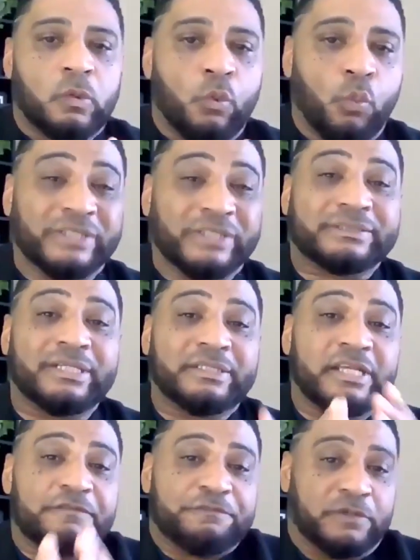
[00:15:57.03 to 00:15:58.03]
what's the
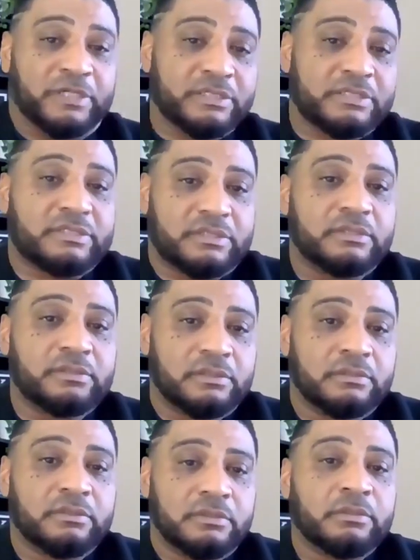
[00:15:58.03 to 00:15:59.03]
difference
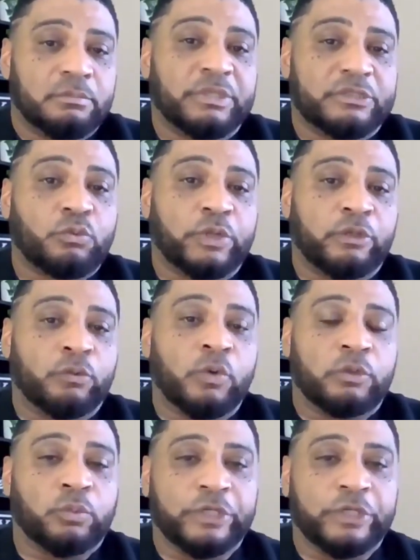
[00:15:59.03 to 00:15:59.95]
between what